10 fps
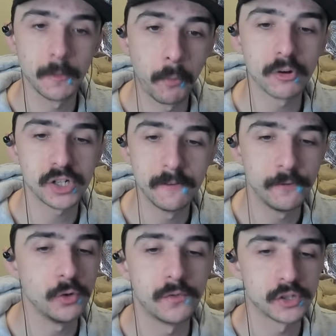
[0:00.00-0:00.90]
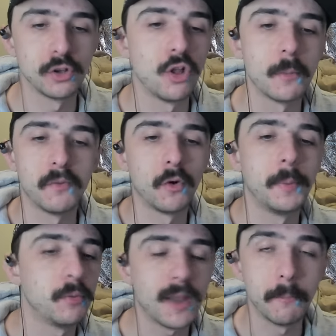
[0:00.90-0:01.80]
portion of food for so long before
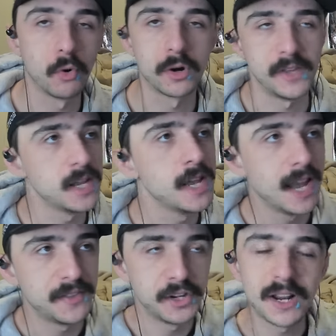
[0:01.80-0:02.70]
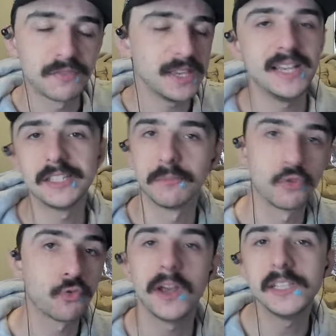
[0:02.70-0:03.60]
people get bored of it, and then you have to eat some
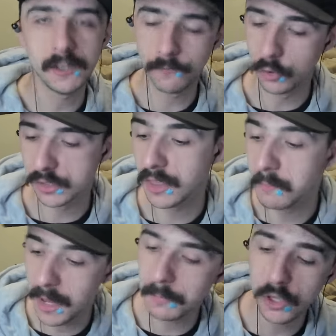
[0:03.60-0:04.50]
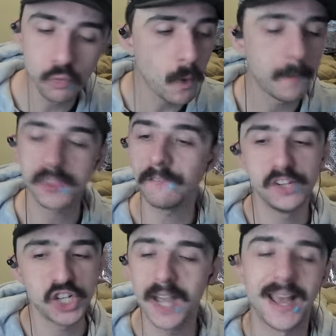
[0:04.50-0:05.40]
crazy foods, and then maybe you whip out the
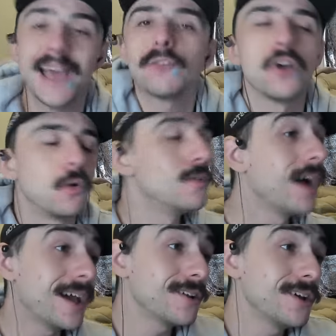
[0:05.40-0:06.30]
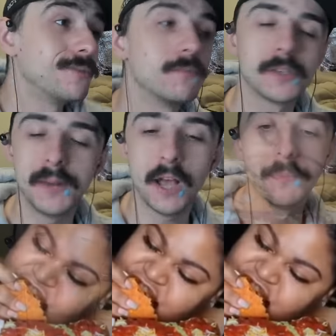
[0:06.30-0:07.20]
vagina. I don't know. I don't know. Somebody help me.